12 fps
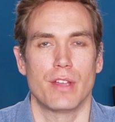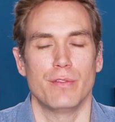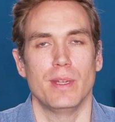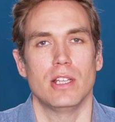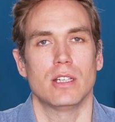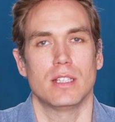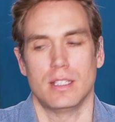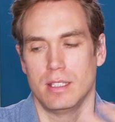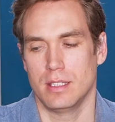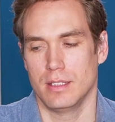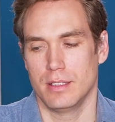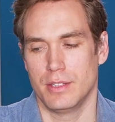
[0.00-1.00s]
So if we look
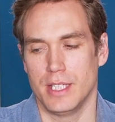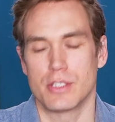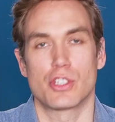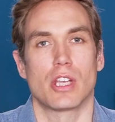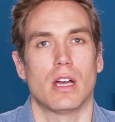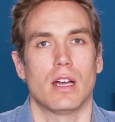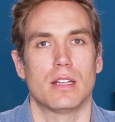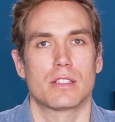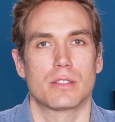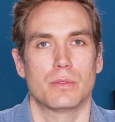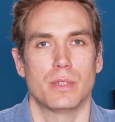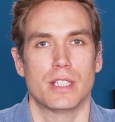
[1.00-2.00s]
at this chart,